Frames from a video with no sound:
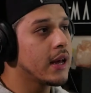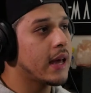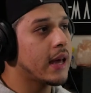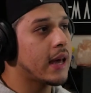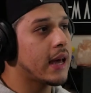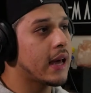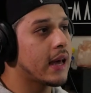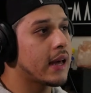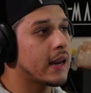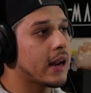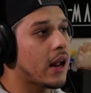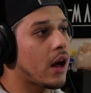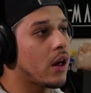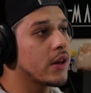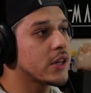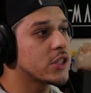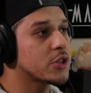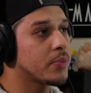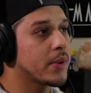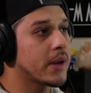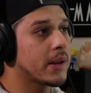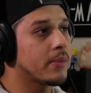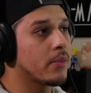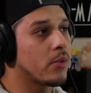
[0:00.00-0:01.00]
And I'll
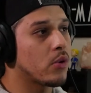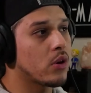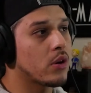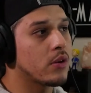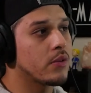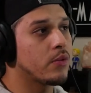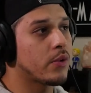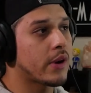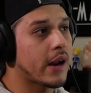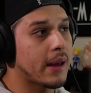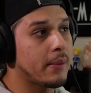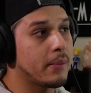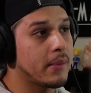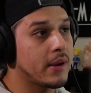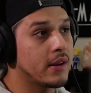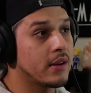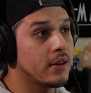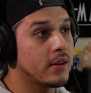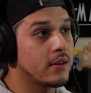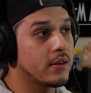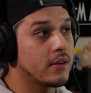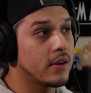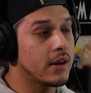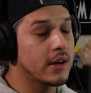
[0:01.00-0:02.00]
explain more of what I
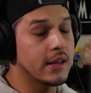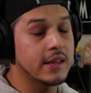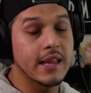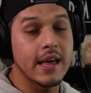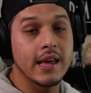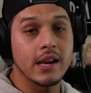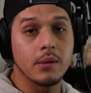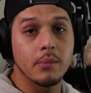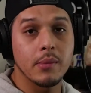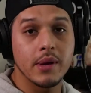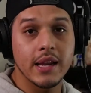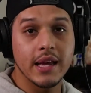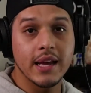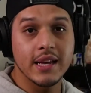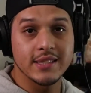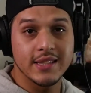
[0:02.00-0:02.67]
mean in that in a minute,